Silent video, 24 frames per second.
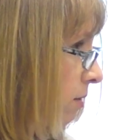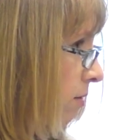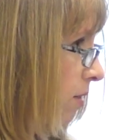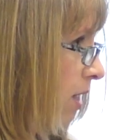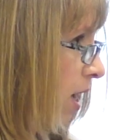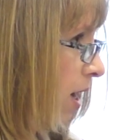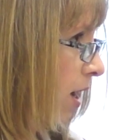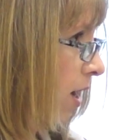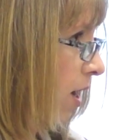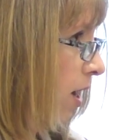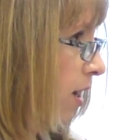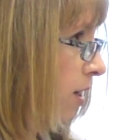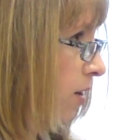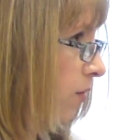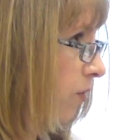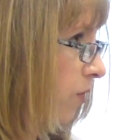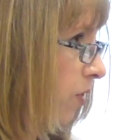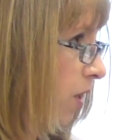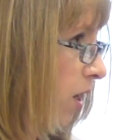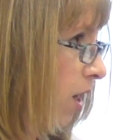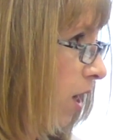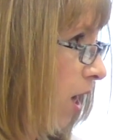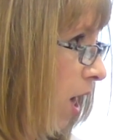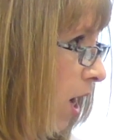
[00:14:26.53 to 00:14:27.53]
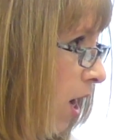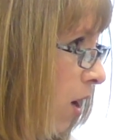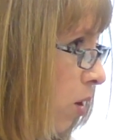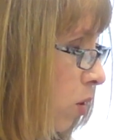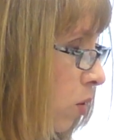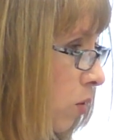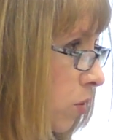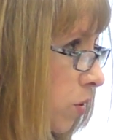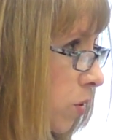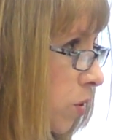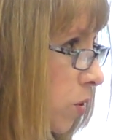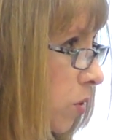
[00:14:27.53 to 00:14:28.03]
that kind of thing
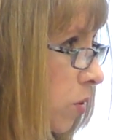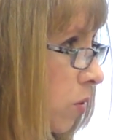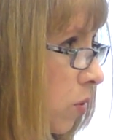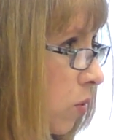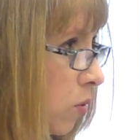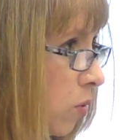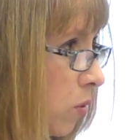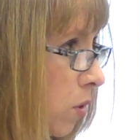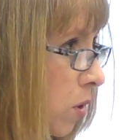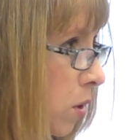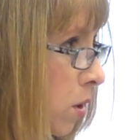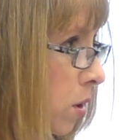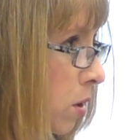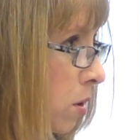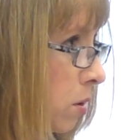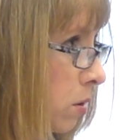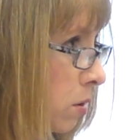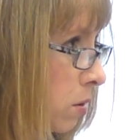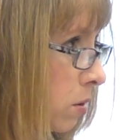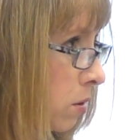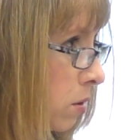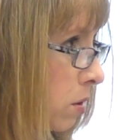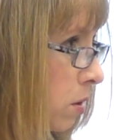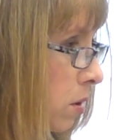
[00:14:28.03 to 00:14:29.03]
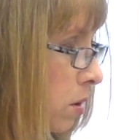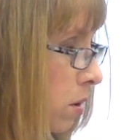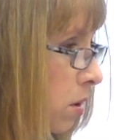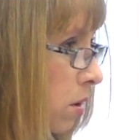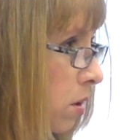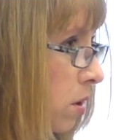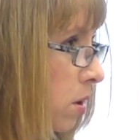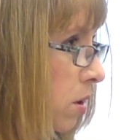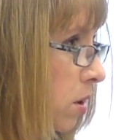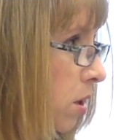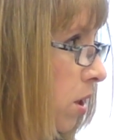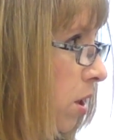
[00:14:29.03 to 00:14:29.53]
out, or,
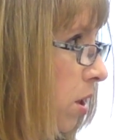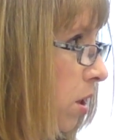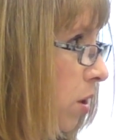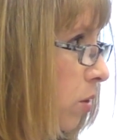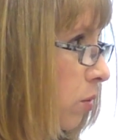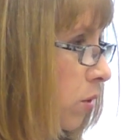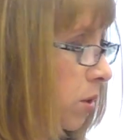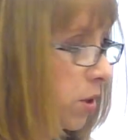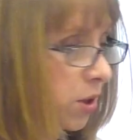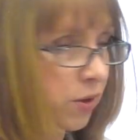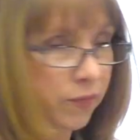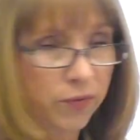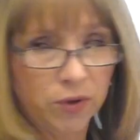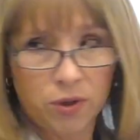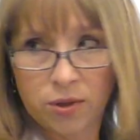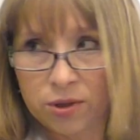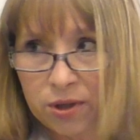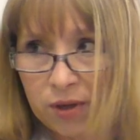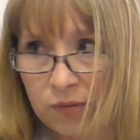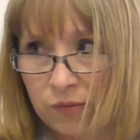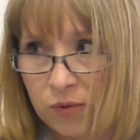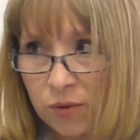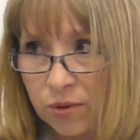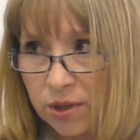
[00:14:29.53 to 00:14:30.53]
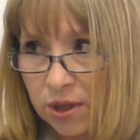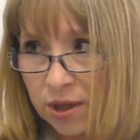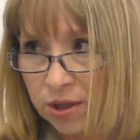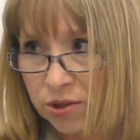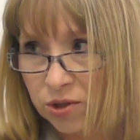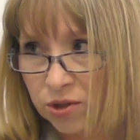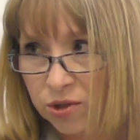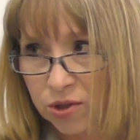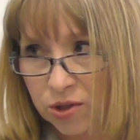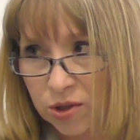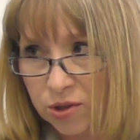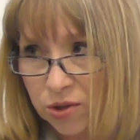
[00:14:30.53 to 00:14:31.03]
you know, because if you, if you
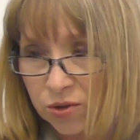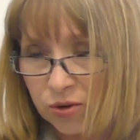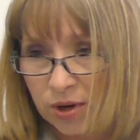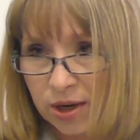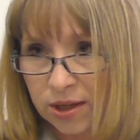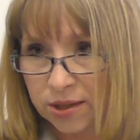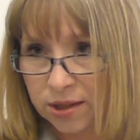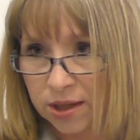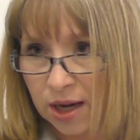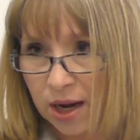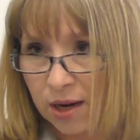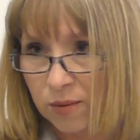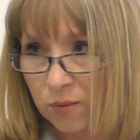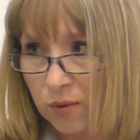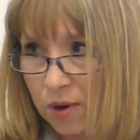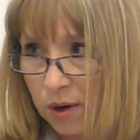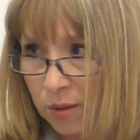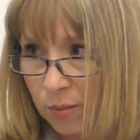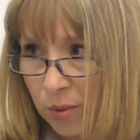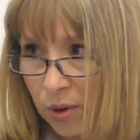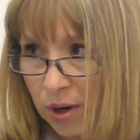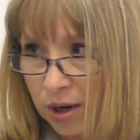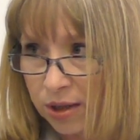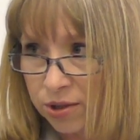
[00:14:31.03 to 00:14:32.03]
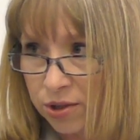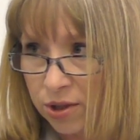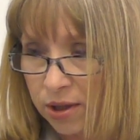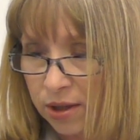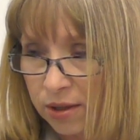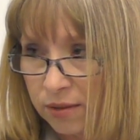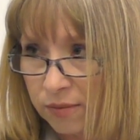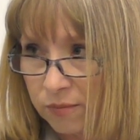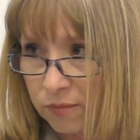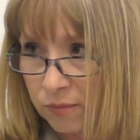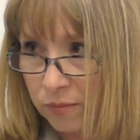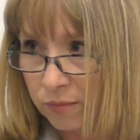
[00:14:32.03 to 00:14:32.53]
did just a straight sidewalk project,